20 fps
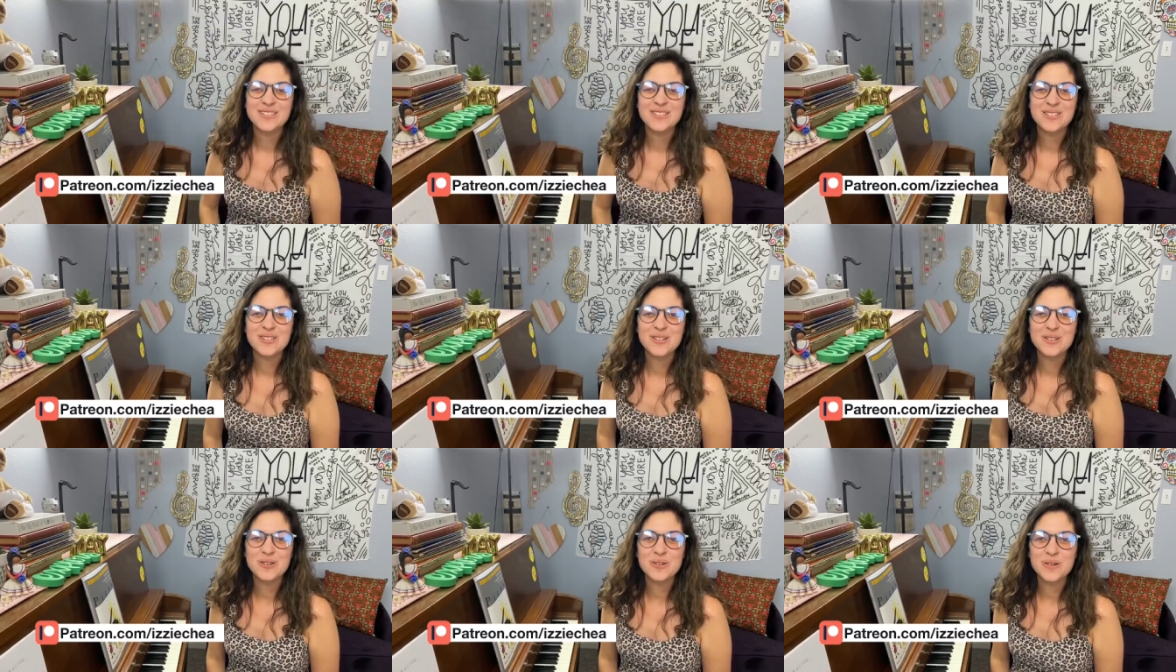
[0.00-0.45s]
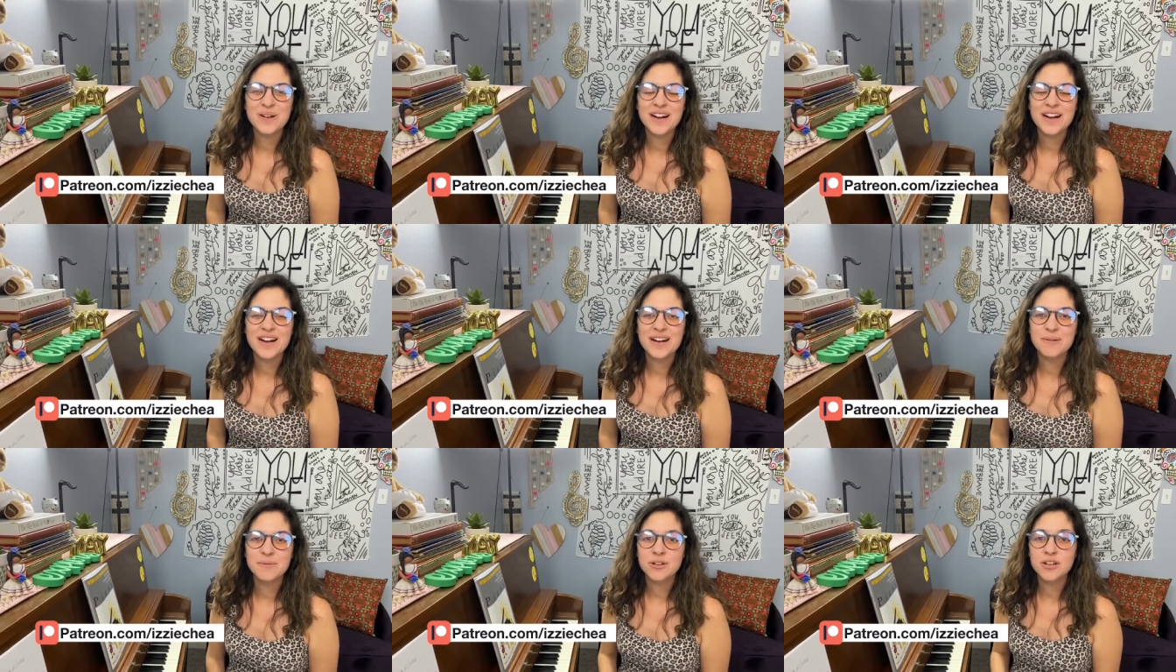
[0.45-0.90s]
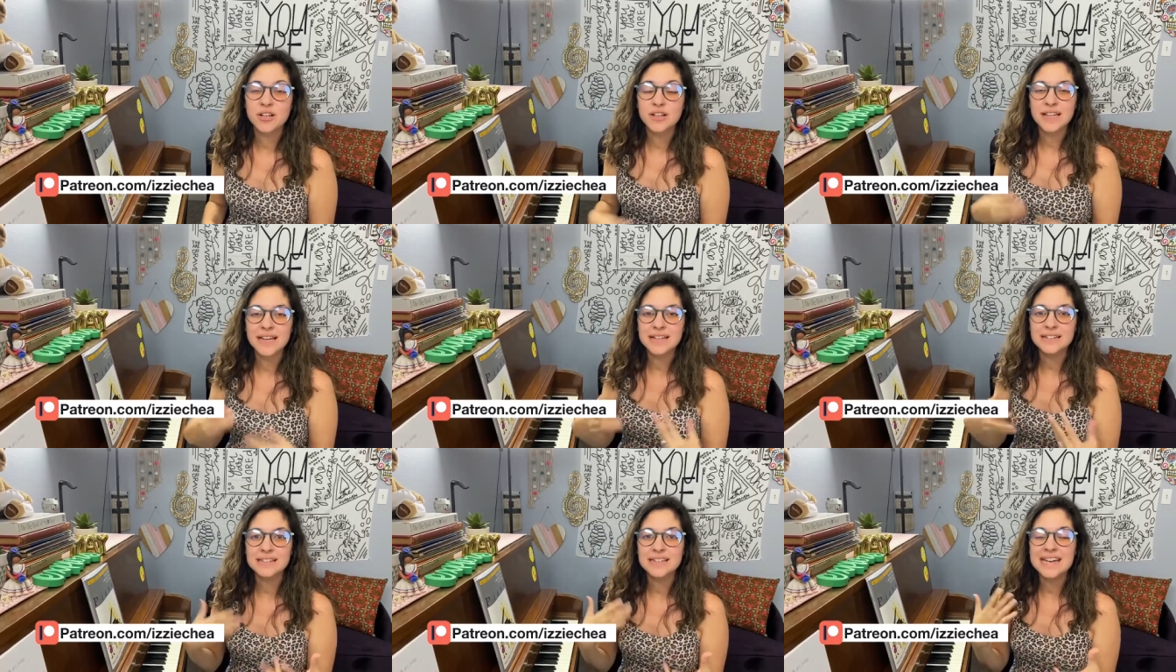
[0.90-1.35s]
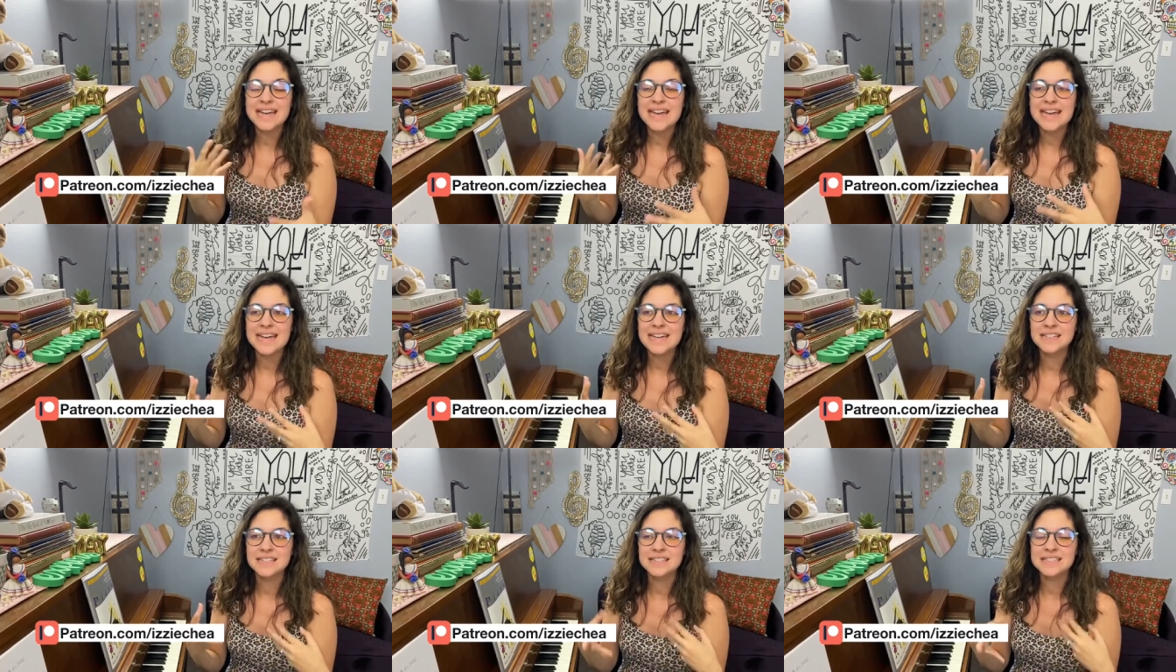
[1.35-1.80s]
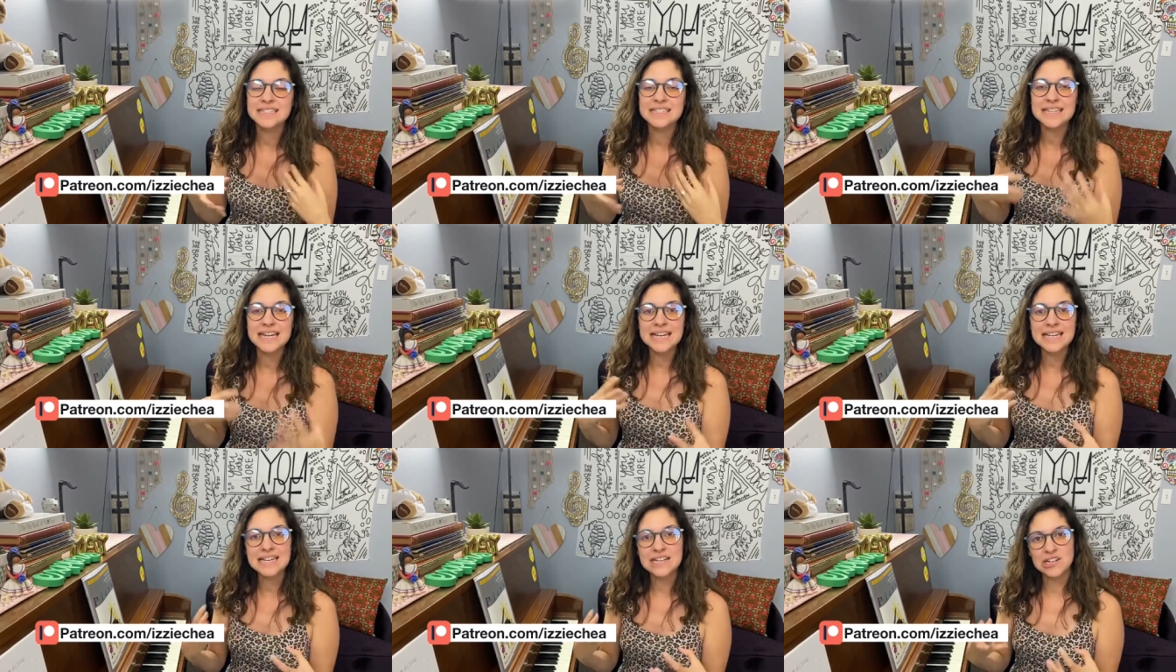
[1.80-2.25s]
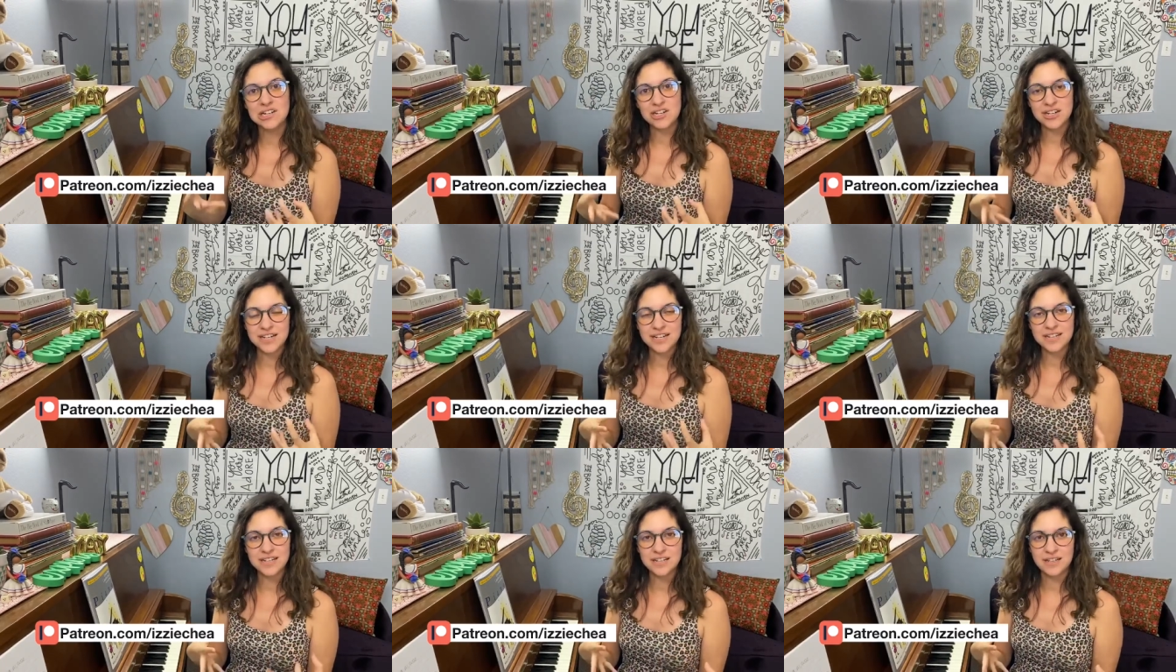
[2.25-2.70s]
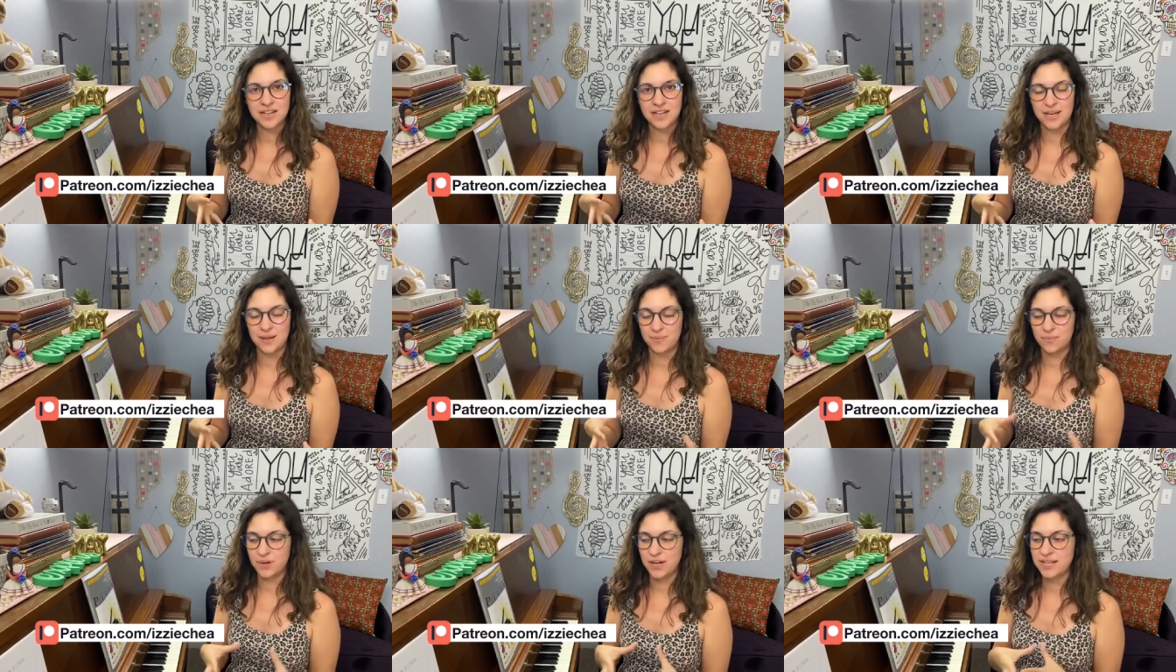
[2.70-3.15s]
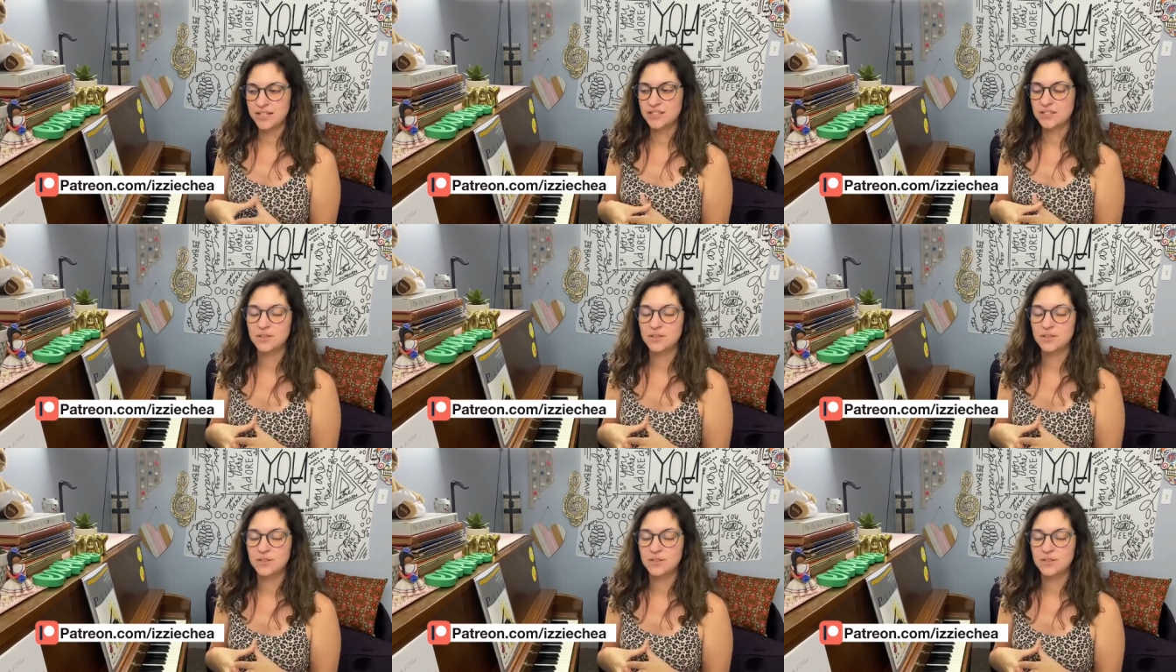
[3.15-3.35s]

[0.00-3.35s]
to collect a steadier income, right?